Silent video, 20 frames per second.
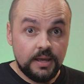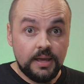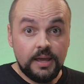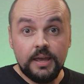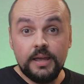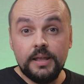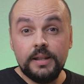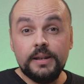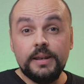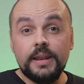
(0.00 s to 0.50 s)

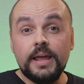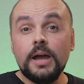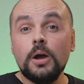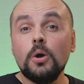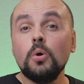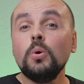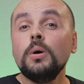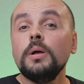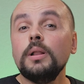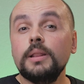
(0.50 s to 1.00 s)
And
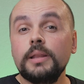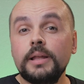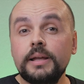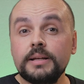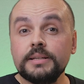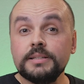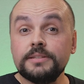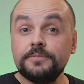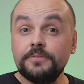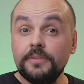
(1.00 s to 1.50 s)
now let
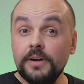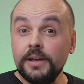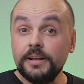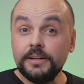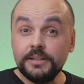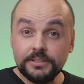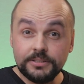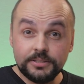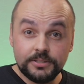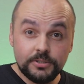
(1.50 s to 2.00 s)
us
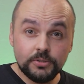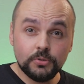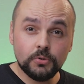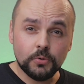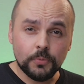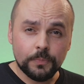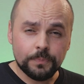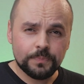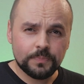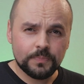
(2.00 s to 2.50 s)
find it
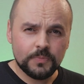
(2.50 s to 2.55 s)
too.